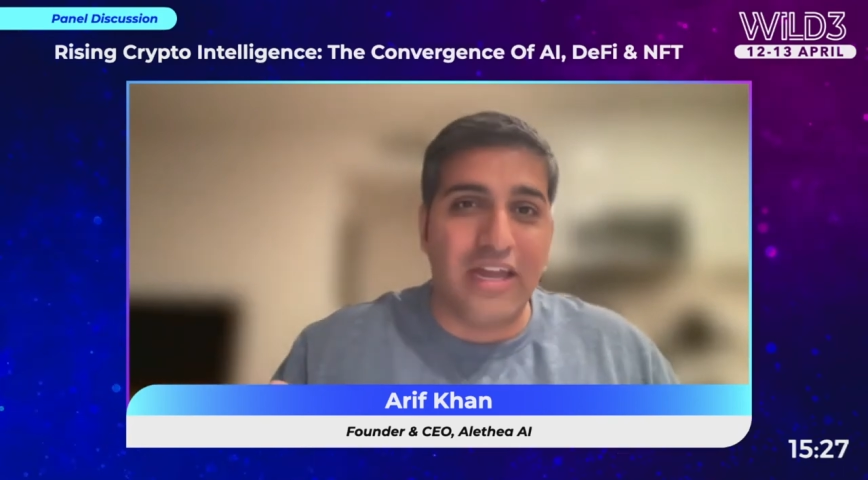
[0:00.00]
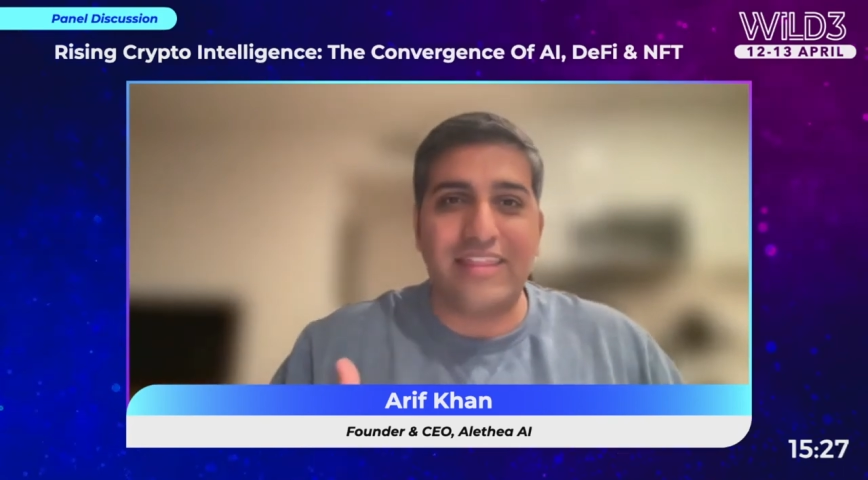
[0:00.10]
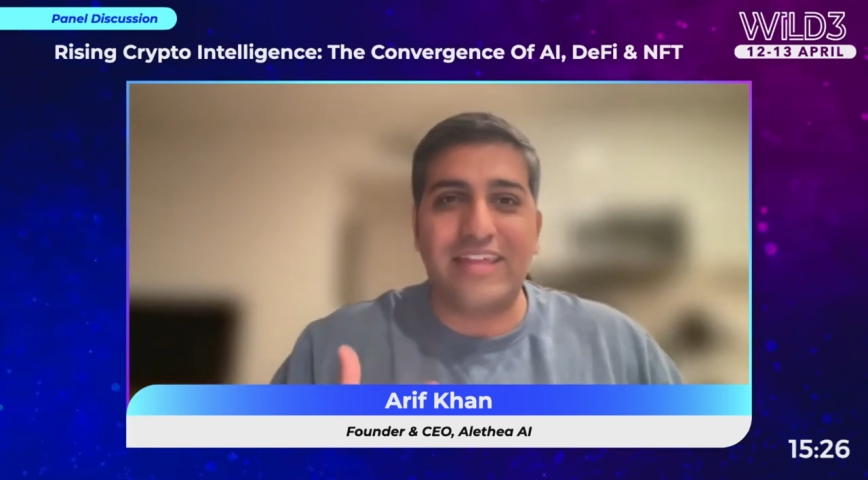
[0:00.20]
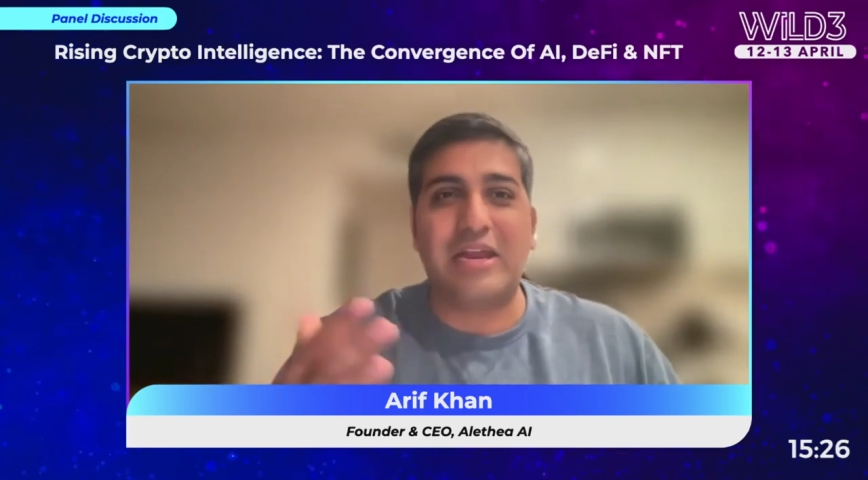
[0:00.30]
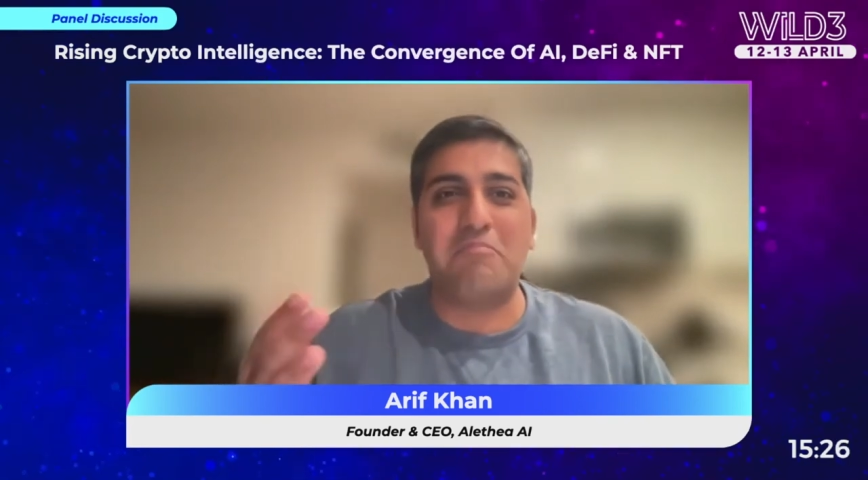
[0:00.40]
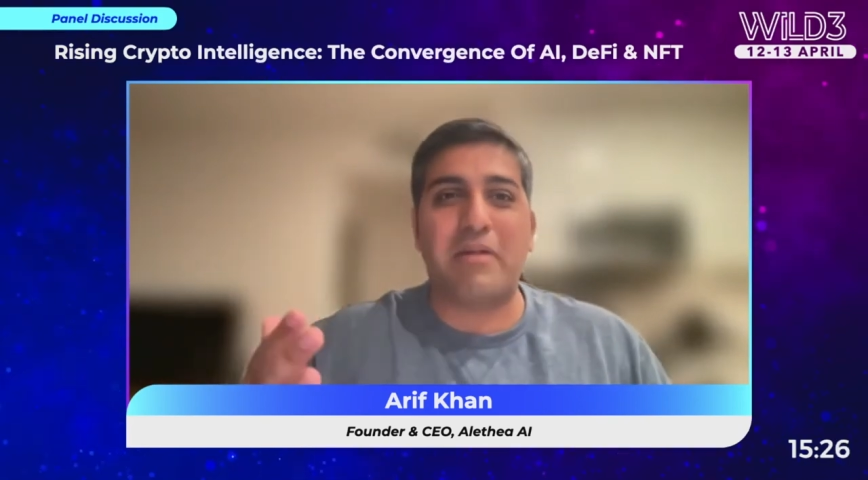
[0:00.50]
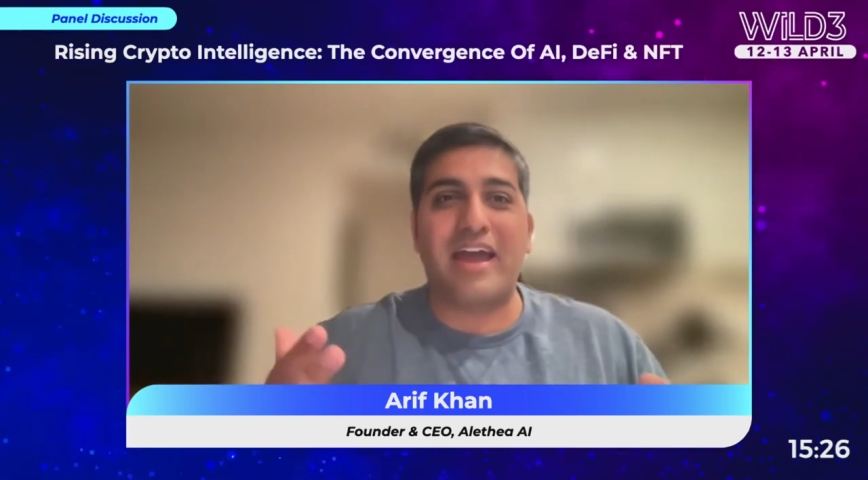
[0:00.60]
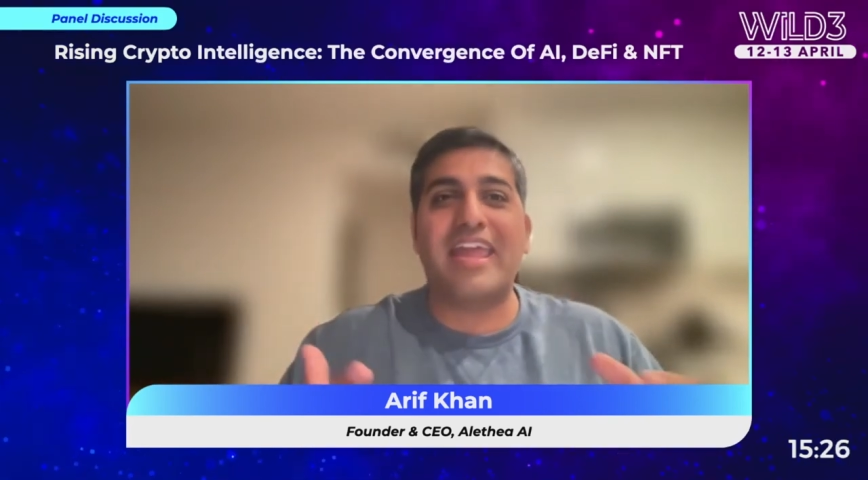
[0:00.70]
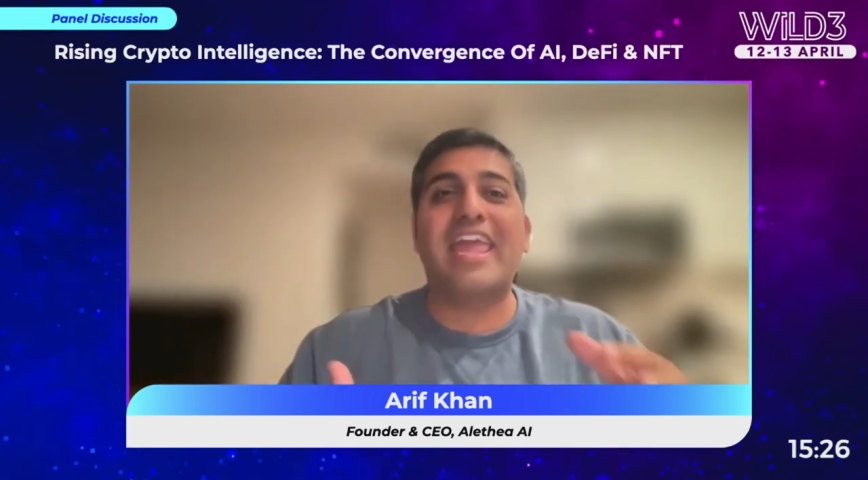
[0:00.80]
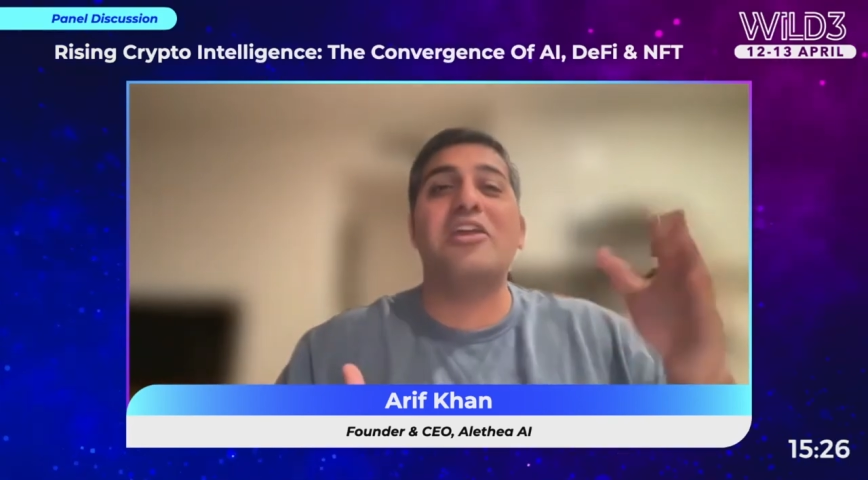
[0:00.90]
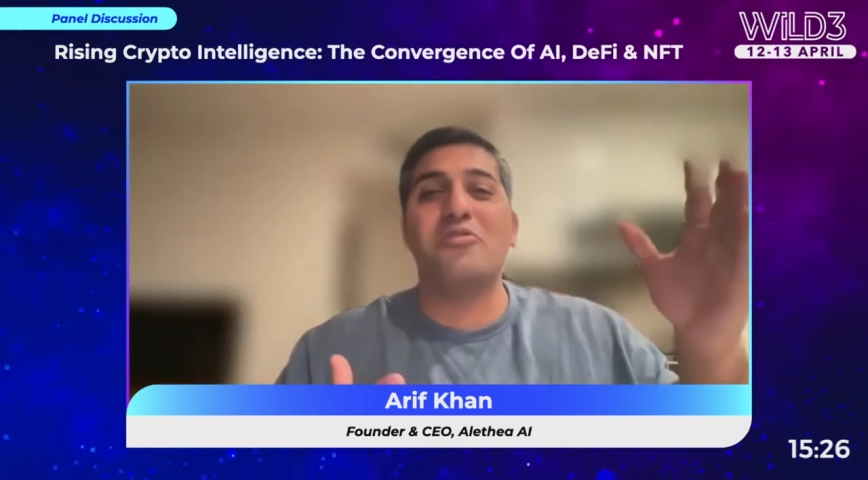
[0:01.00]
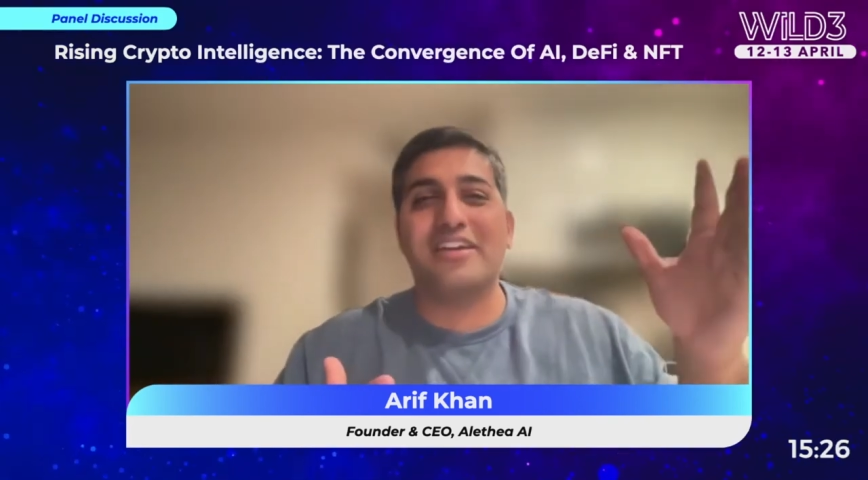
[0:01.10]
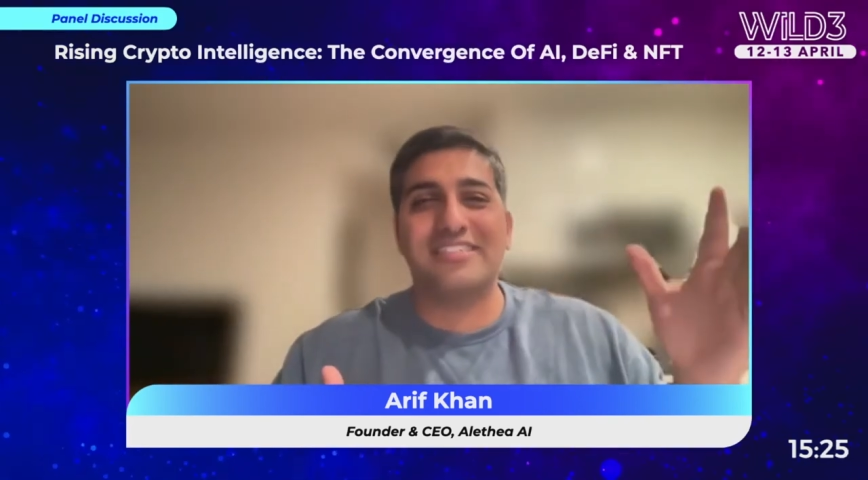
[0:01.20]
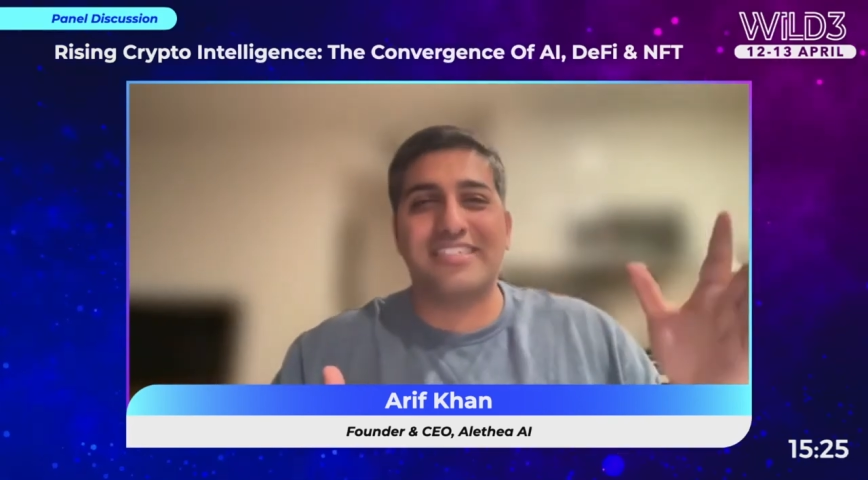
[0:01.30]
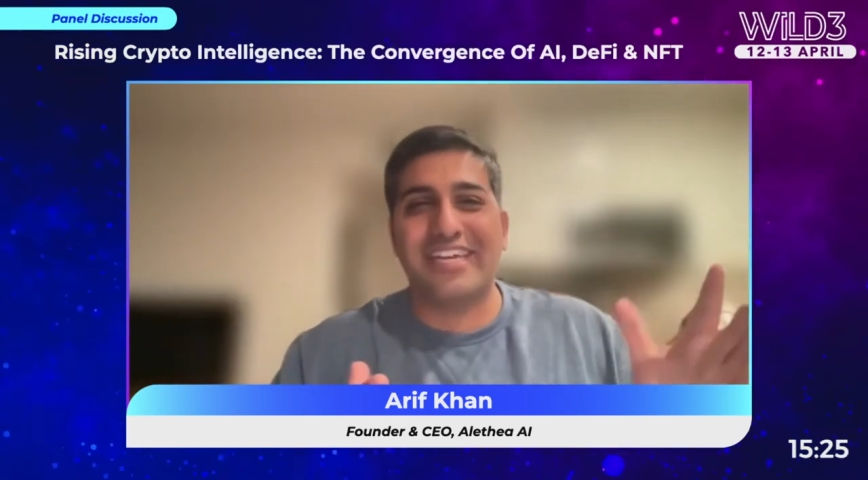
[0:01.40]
that can buy AUSD